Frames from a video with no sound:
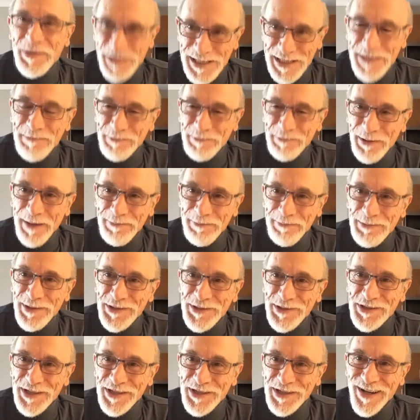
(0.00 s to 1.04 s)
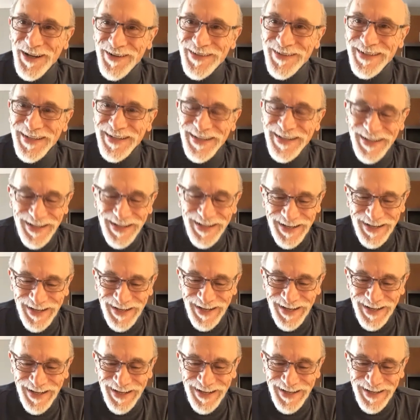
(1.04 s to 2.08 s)
was a popular show.
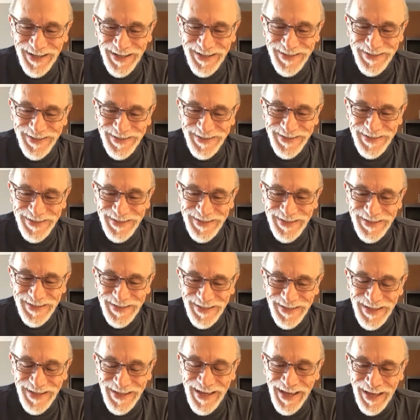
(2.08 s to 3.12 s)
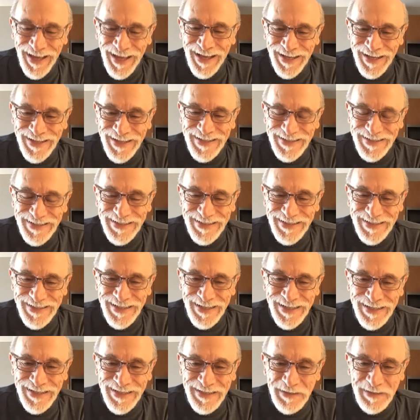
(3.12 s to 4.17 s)
Uh, yeah,
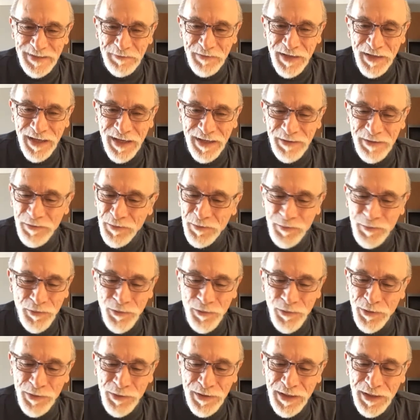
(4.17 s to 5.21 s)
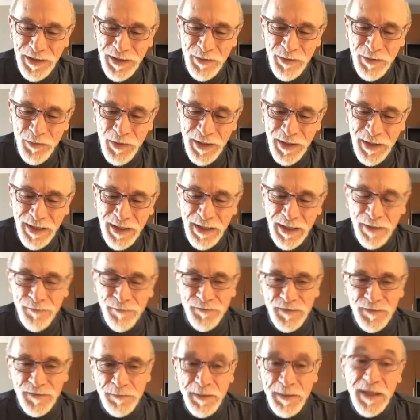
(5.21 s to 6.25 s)
yeah, yeah. Well, you know, what a
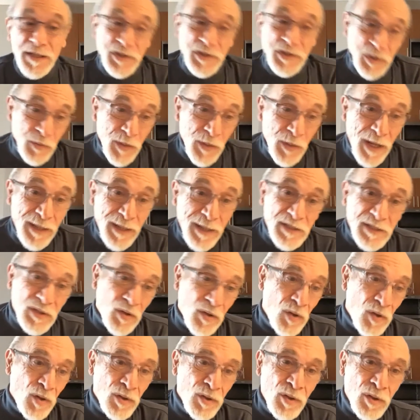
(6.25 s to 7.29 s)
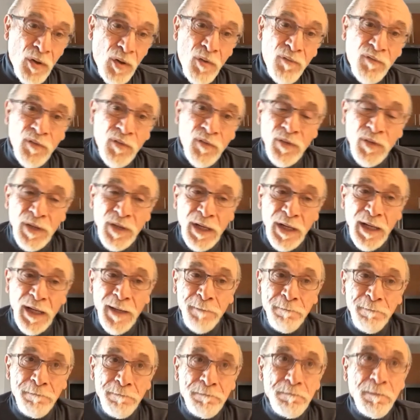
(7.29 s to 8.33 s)
gift because you're right. It's all over.
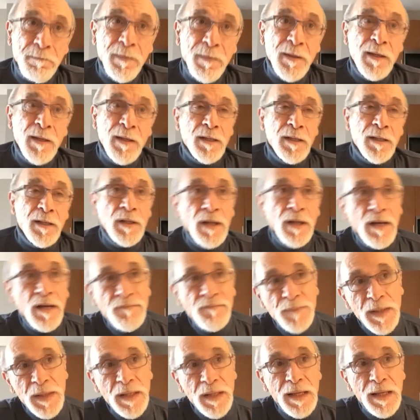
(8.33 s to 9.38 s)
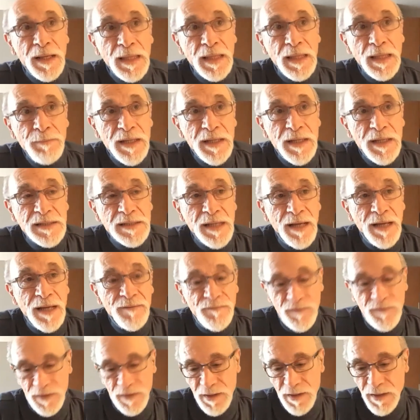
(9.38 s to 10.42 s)
Um, you know, I've been lucky because I've,
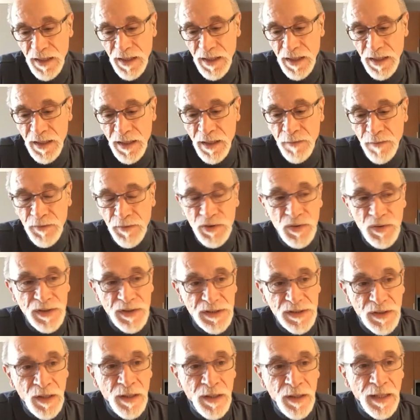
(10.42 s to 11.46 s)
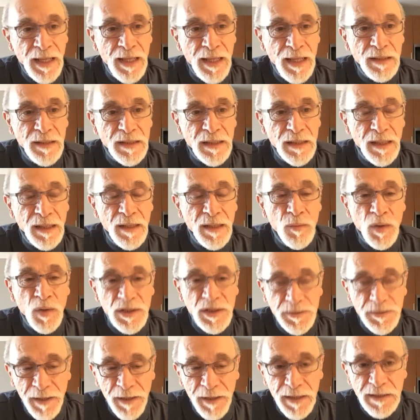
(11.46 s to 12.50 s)
uh, uh, you know, between Stargate, uh,
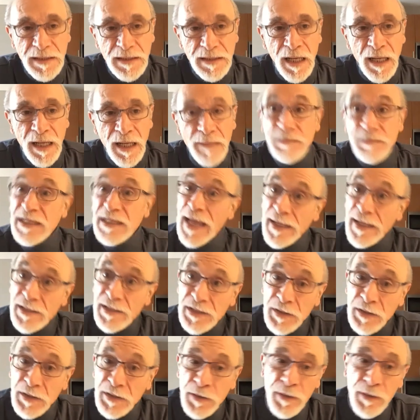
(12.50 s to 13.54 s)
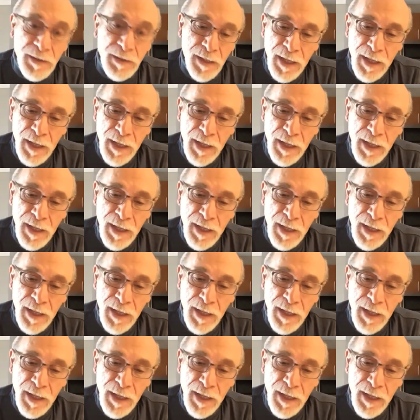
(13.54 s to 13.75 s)
Once Upon a Time, Dexter,